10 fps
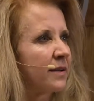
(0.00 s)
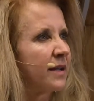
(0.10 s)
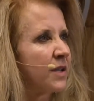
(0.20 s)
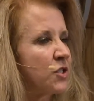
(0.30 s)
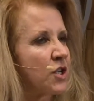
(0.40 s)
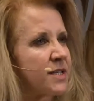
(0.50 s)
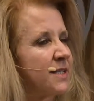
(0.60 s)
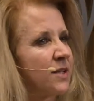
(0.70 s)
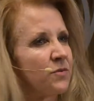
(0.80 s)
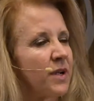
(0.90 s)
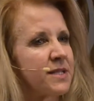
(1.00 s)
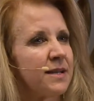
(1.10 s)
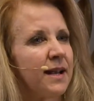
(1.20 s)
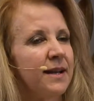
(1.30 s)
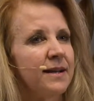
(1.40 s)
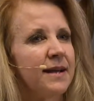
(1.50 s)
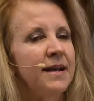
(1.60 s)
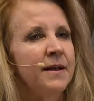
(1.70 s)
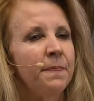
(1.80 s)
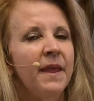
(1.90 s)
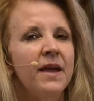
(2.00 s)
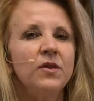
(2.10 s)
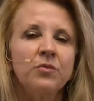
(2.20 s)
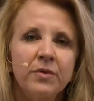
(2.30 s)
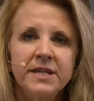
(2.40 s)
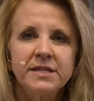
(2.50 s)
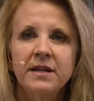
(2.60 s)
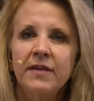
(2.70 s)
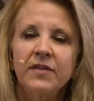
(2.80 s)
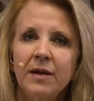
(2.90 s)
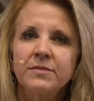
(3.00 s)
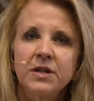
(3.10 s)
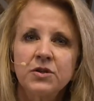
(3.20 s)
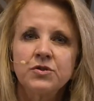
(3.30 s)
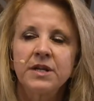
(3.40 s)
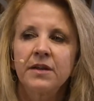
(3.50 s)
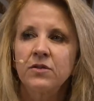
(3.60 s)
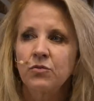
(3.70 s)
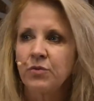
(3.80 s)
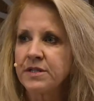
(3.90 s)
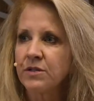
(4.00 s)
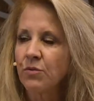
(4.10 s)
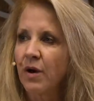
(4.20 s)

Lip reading: It just didn't resonate. And the reason I've come to understand the reason